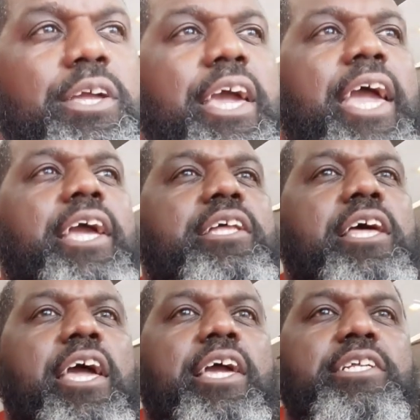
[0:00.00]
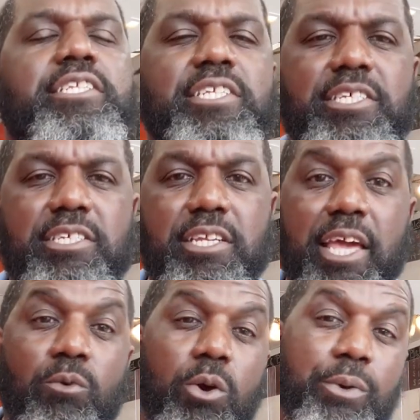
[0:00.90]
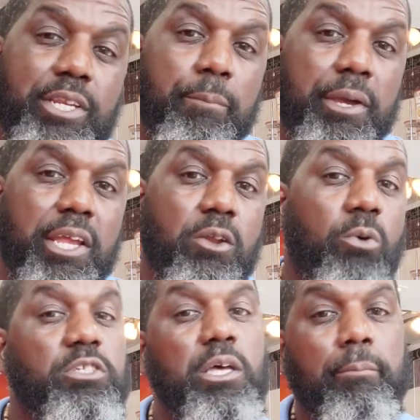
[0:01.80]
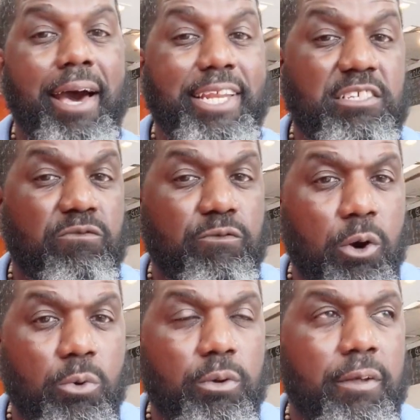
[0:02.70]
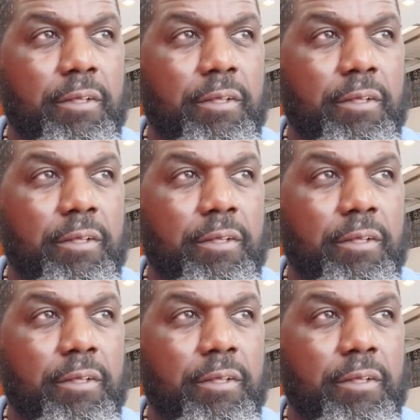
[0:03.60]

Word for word: gain a disconnect where we depend on somebody's vote.